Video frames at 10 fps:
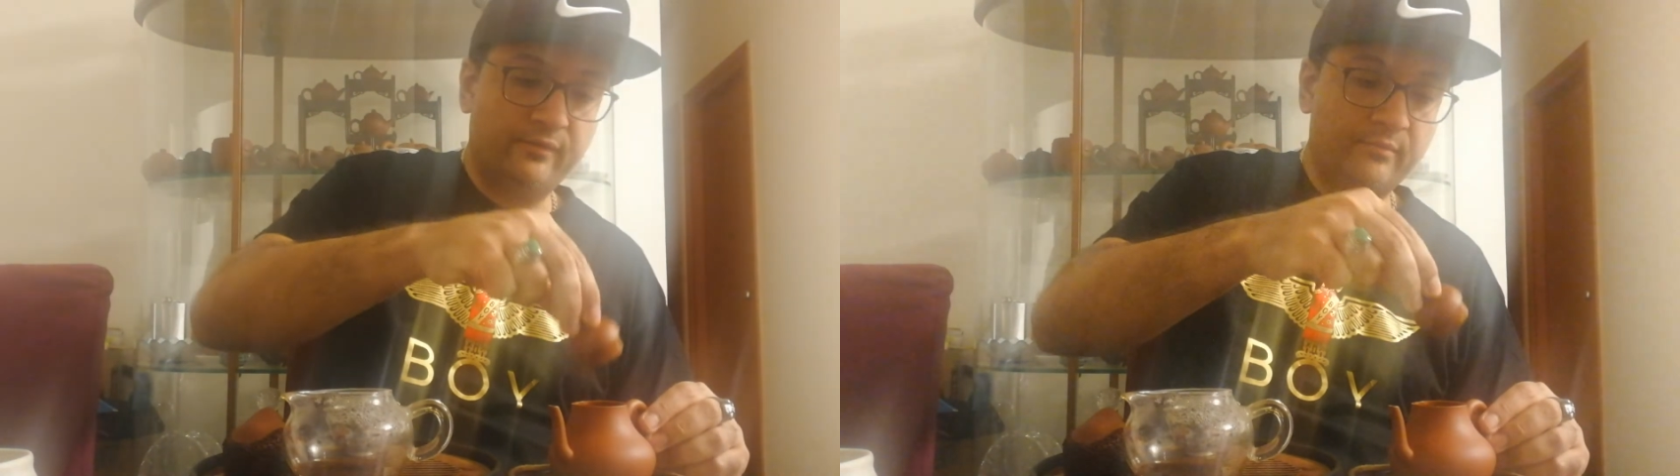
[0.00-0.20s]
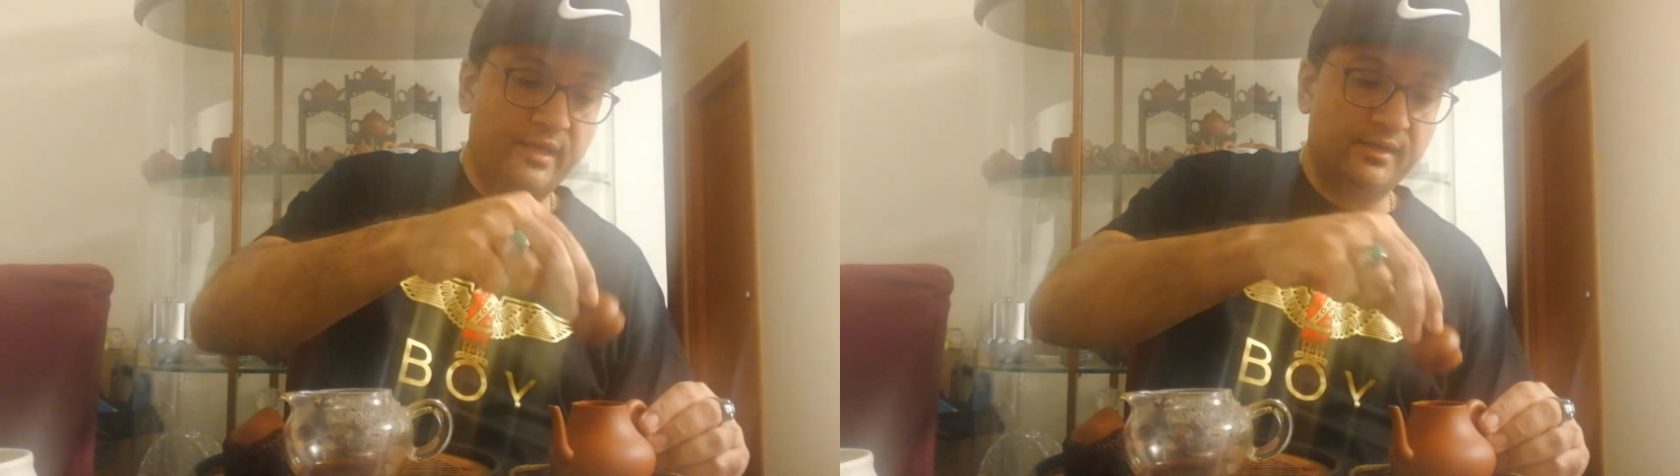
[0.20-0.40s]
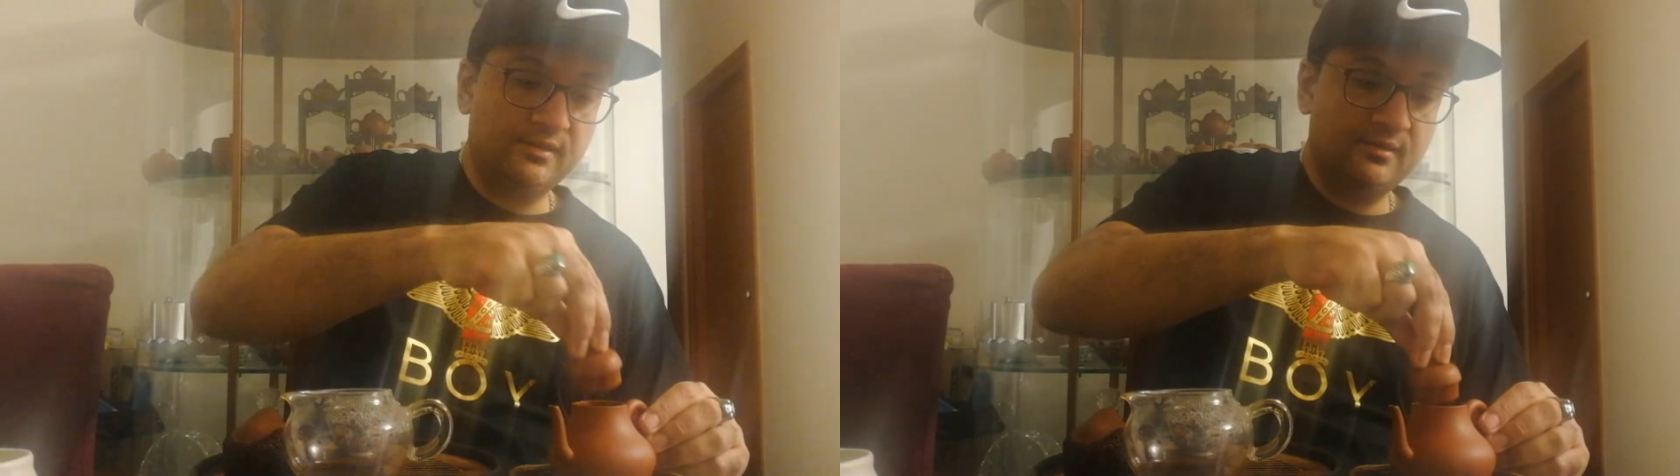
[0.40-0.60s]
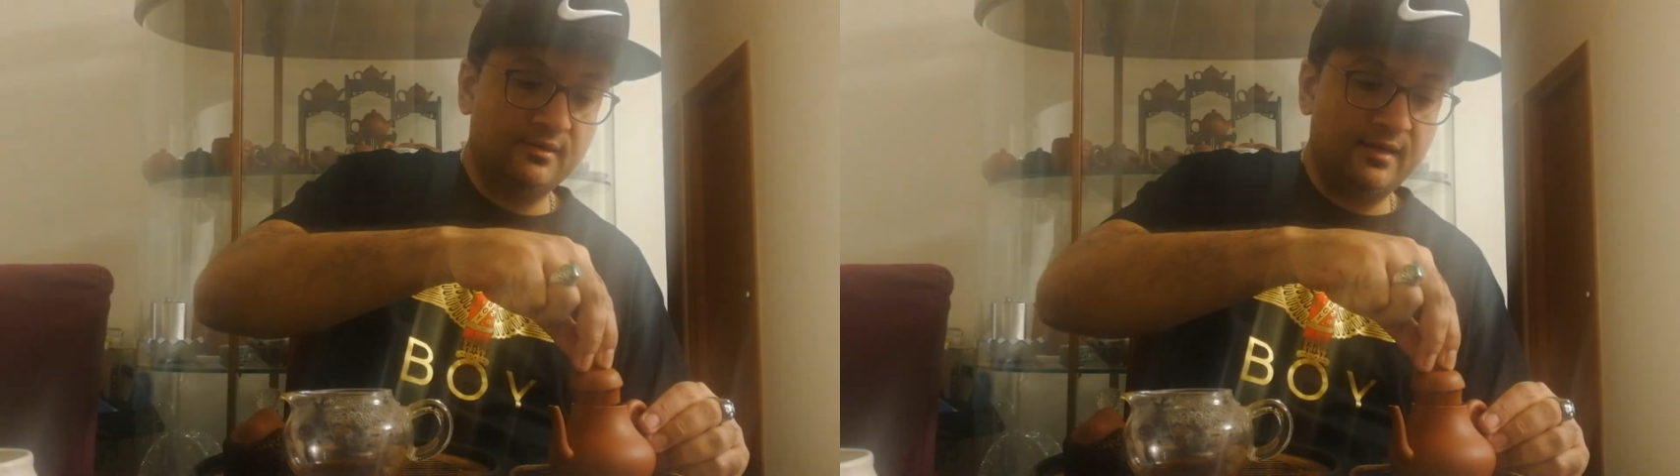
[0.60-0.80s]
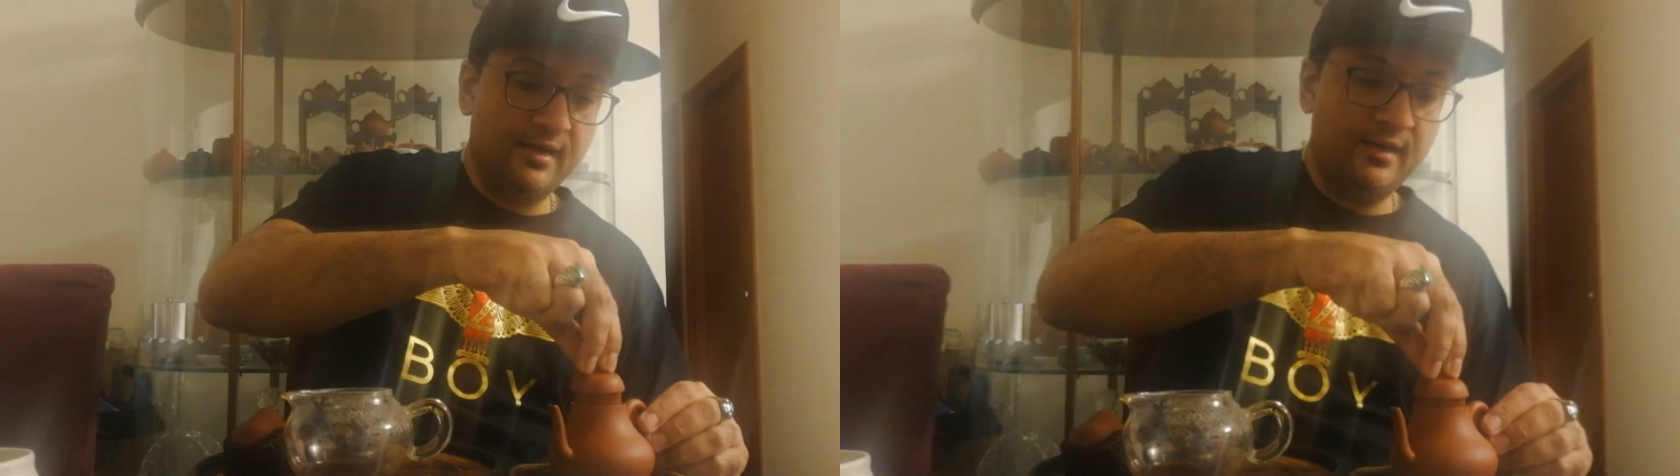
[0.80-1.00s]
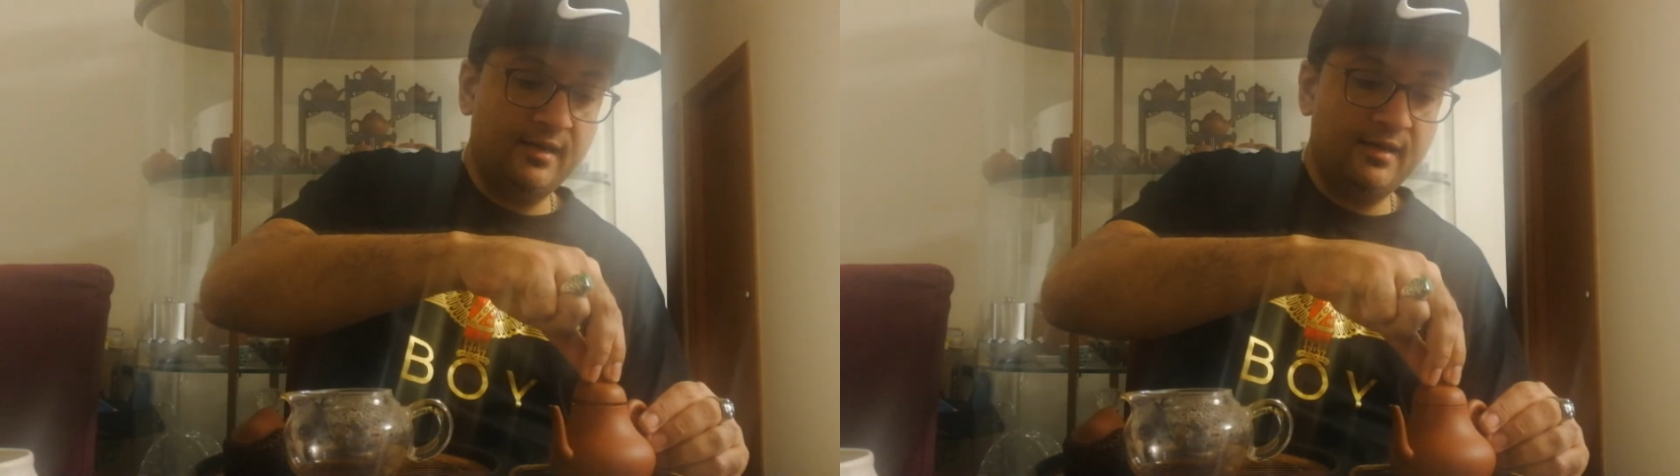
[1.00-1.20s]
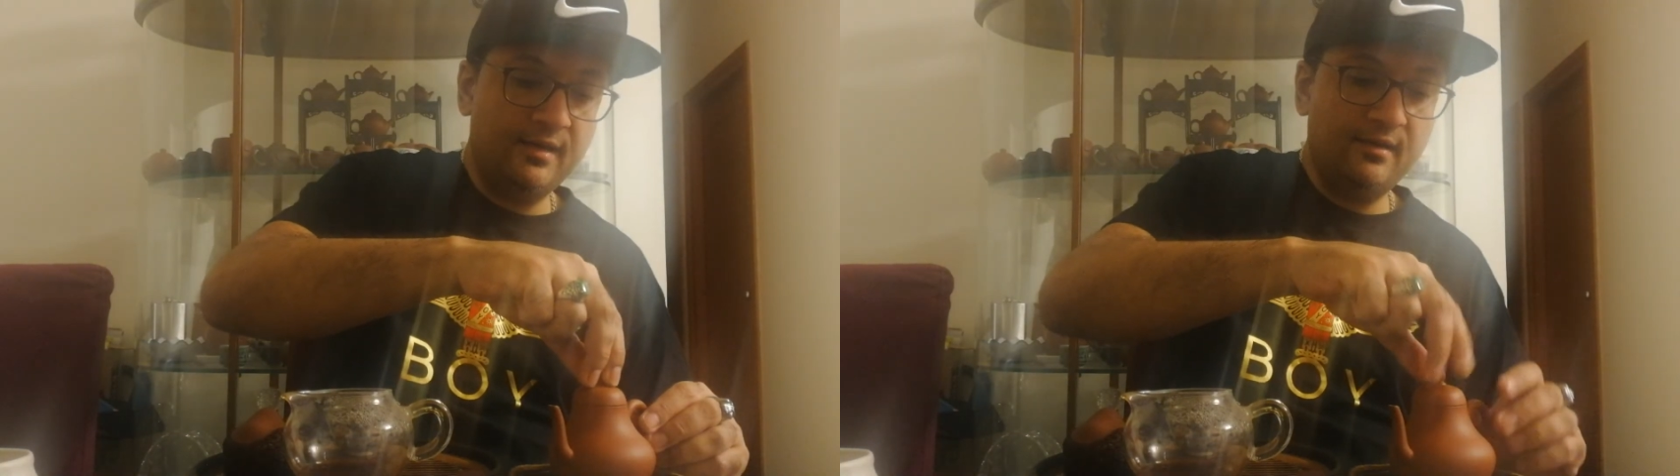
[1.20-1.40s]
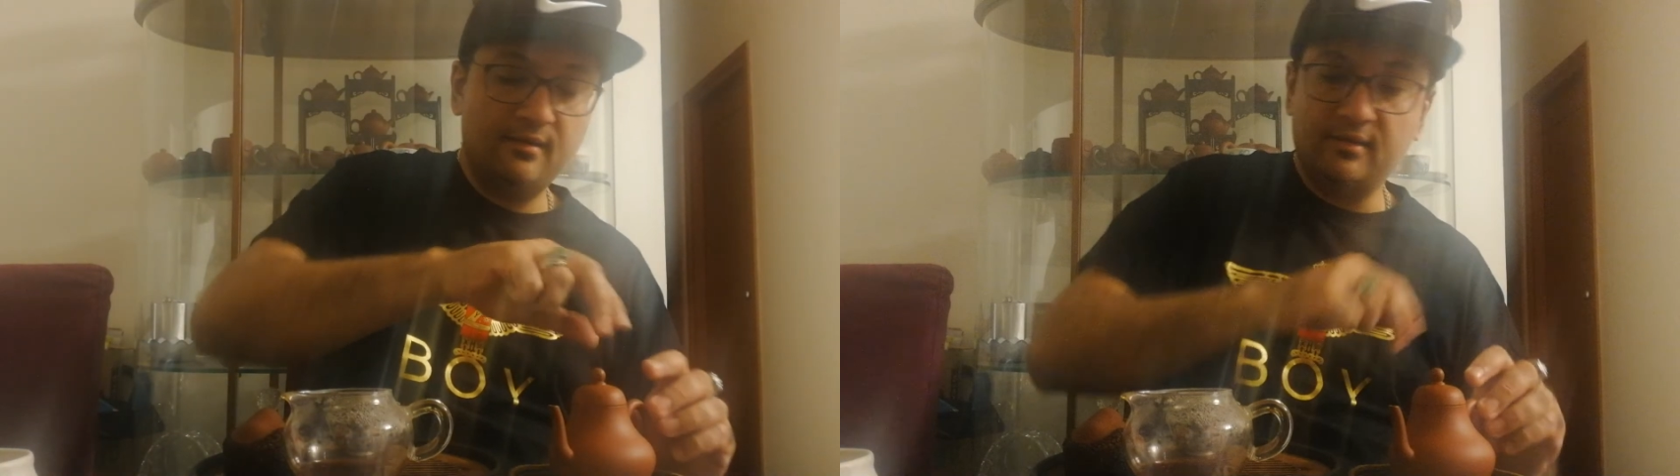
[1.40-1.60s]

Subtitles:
in bags. And